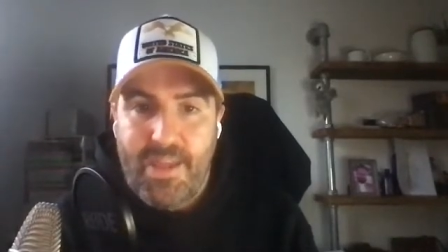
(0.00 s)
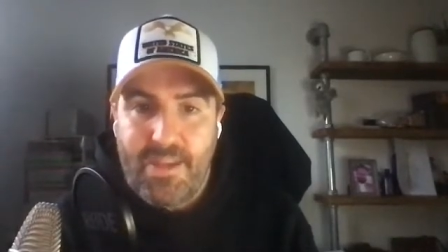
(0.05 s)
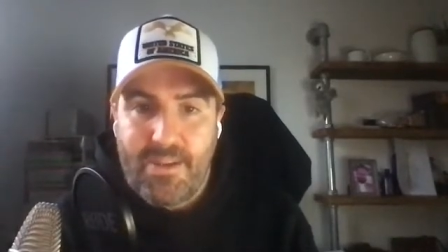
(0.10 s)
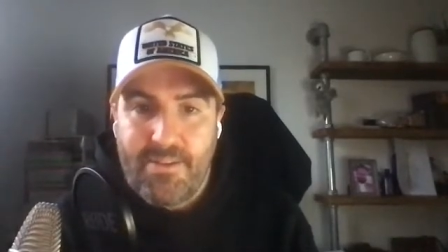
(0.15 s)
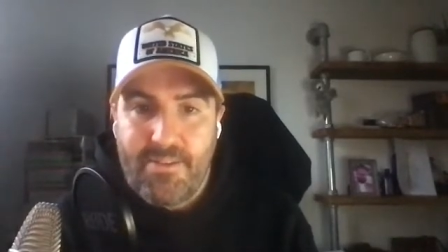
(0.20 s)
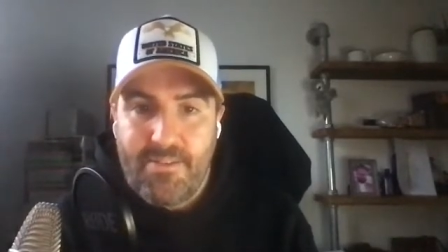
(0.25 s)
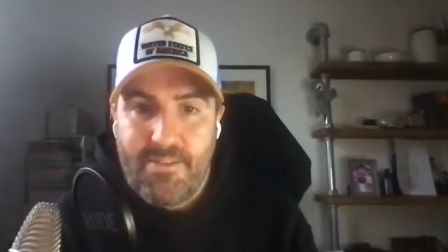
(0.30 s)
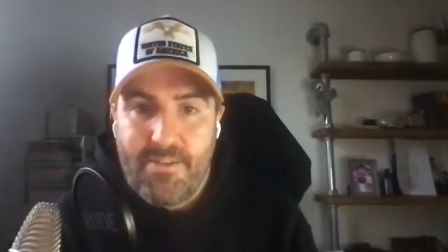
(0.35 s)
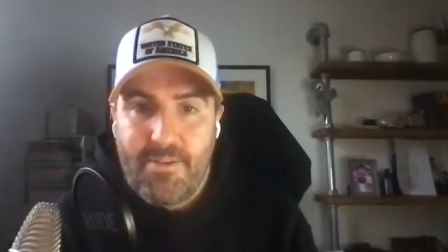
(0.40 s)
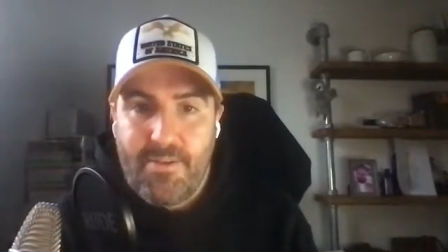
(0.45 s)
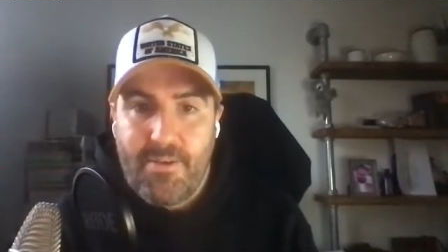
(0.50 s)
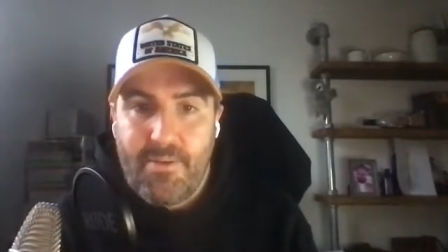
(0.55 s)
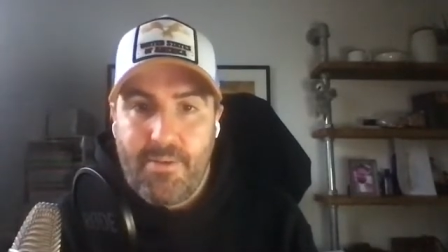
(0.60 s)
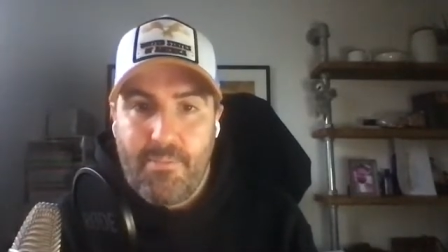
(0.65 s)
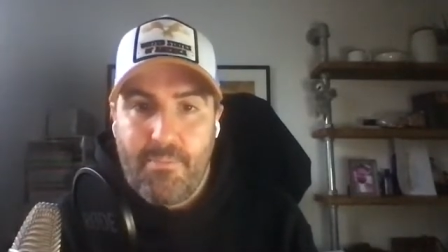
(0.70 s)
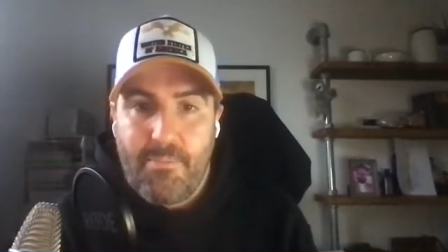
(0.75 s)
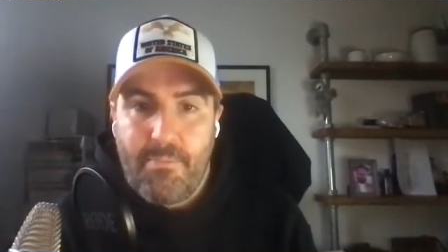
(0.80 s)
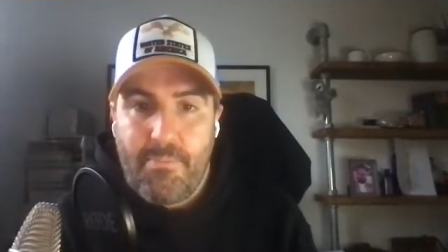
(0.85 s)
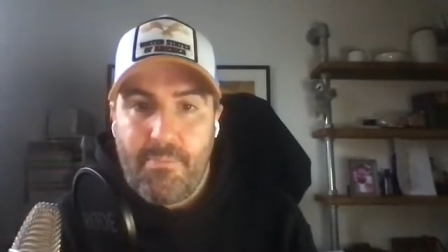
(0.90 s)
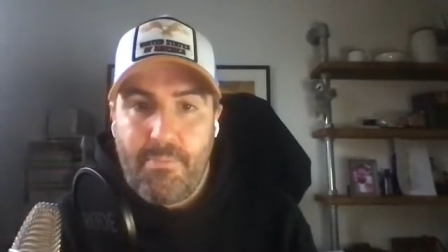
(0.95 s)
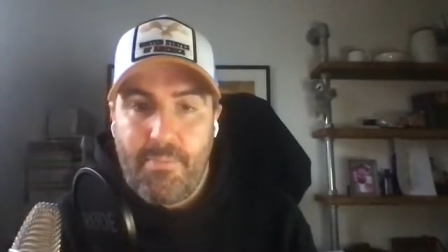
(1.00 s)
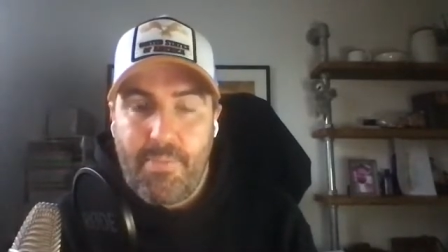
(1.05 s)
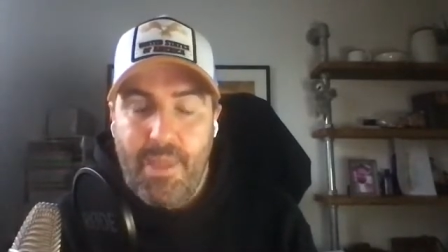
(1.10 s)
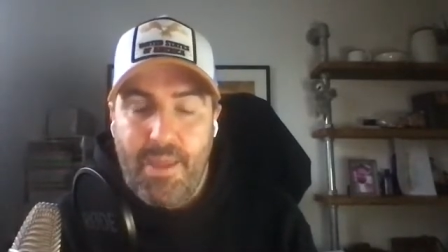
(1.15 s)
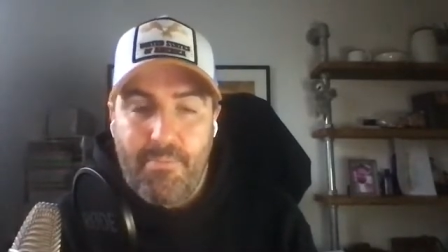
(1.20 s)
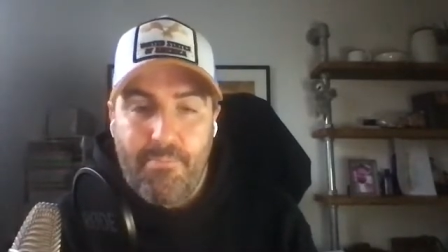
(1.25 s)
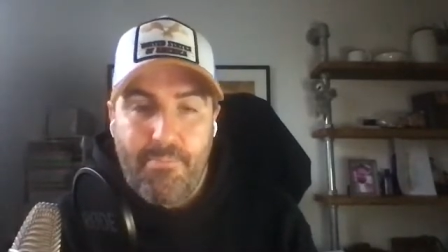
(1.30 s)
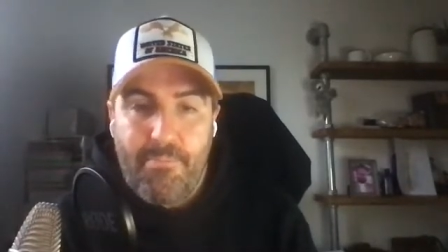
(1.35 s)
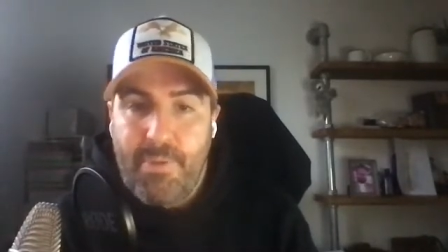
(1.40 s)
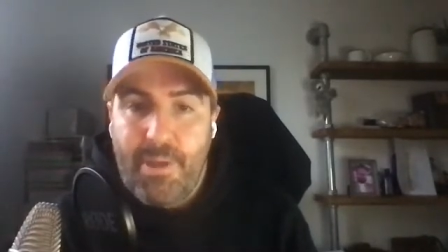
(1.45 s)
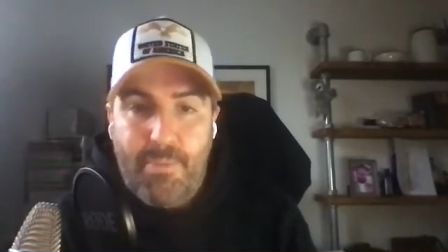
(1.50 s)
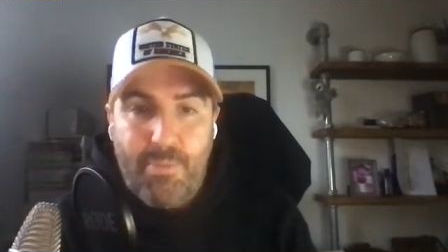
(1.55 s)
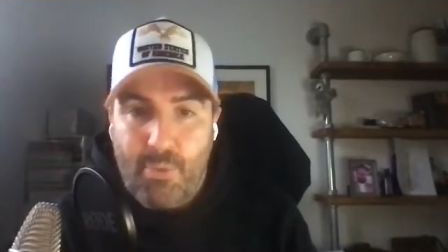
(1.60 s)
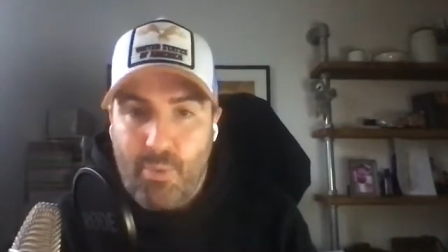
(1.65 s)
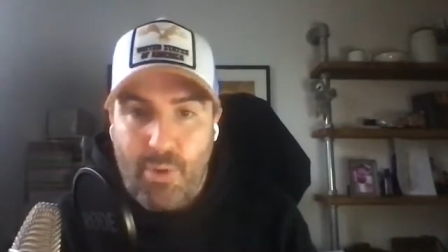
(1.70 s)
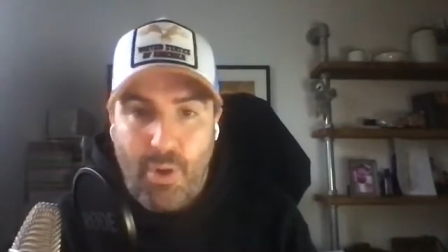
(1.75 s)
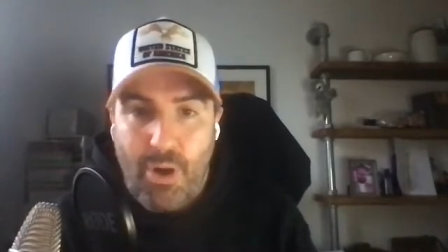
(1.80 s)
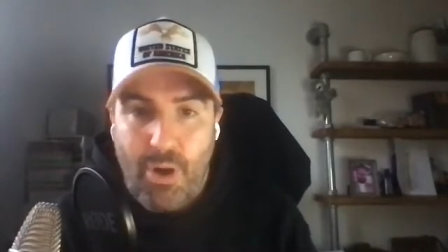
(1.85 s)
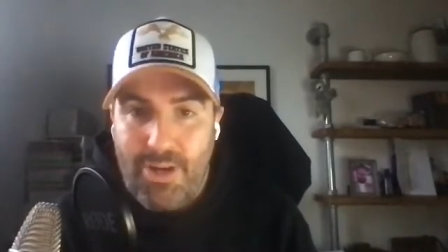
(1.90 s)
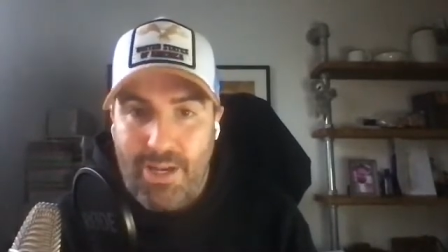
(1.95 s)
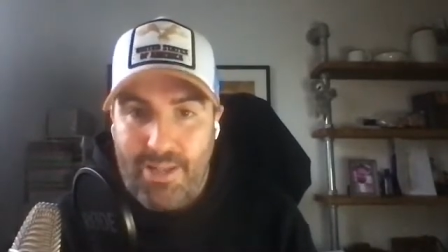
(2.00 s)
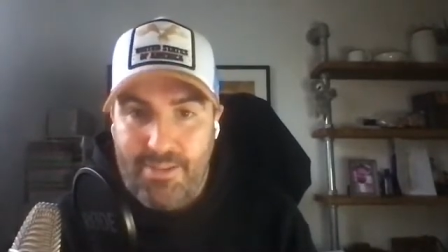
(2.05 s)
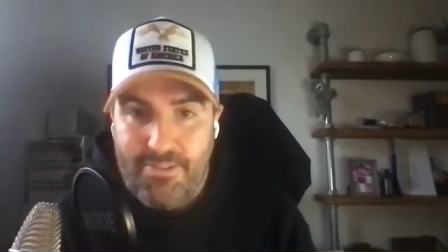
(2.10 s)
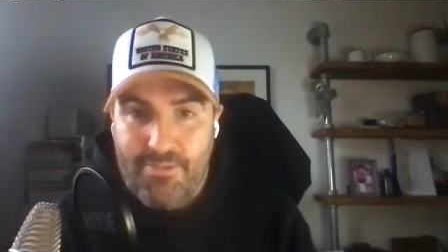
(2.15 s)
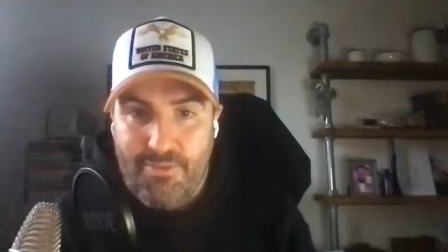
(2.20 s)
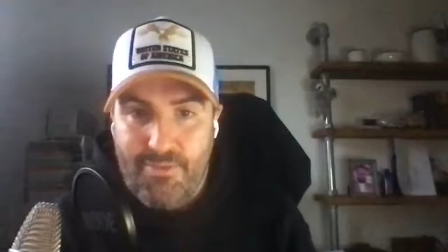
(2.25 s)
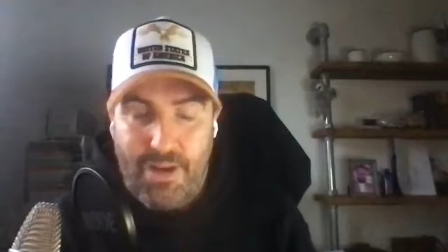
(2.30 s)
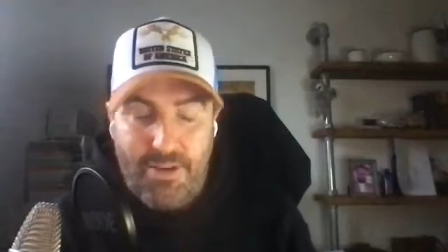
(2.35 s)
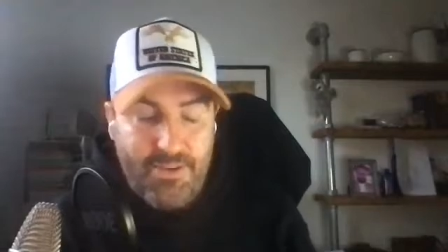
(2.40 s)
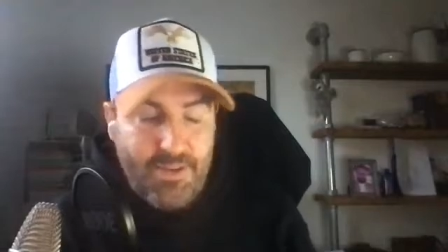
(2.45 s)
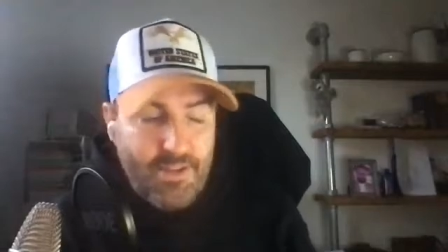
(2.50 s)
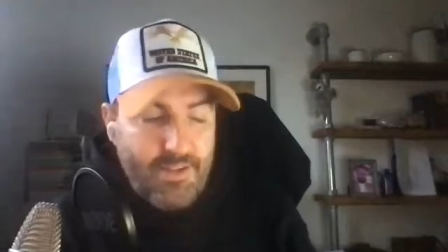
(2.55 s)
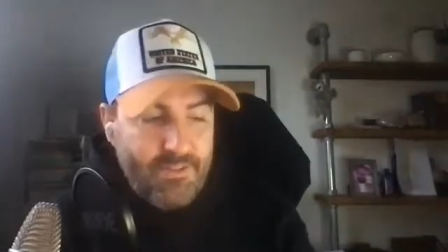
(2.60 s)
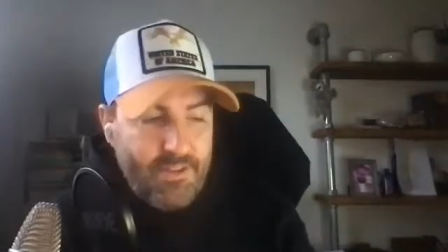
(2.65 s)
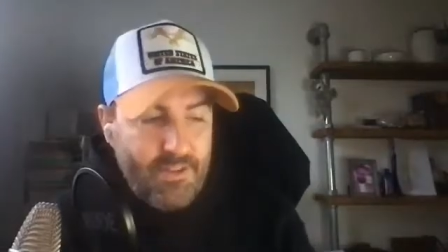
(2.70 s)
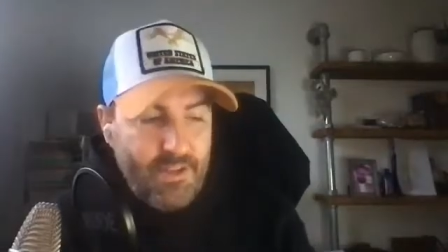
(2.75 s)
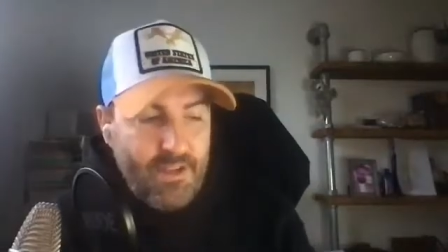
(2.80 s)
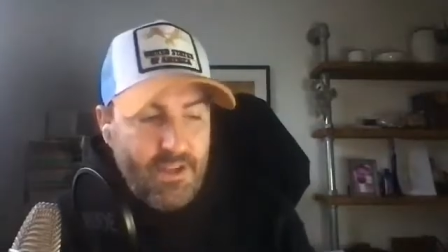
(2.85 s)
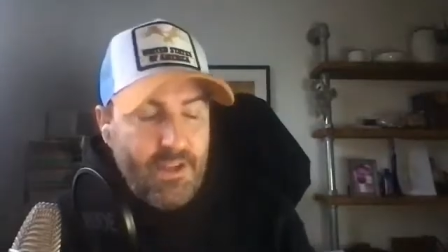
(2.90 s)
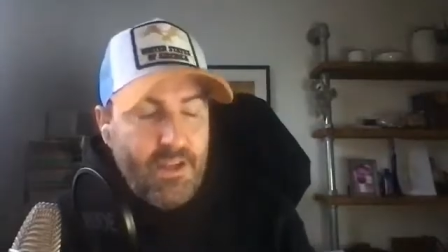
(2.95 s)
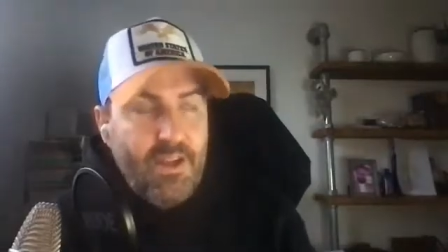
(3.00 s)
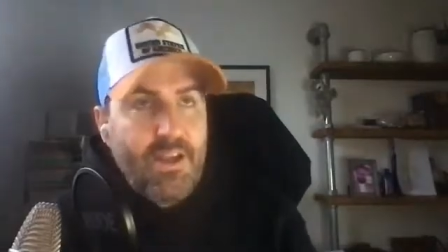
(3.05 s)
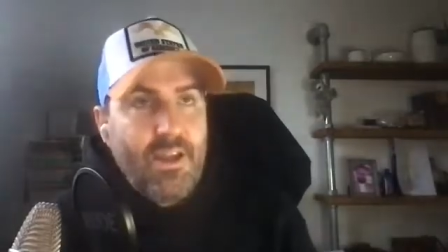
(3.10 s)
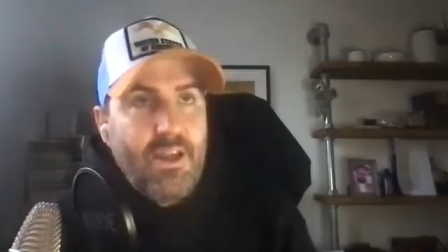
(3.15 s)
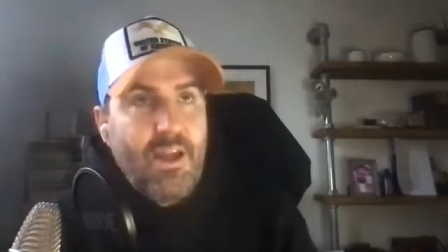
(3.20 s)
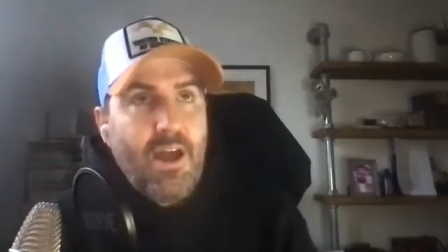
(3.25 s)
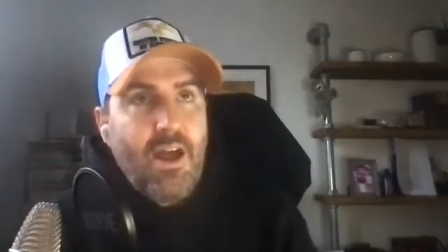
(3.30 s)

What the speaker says: then people will coalesce around it.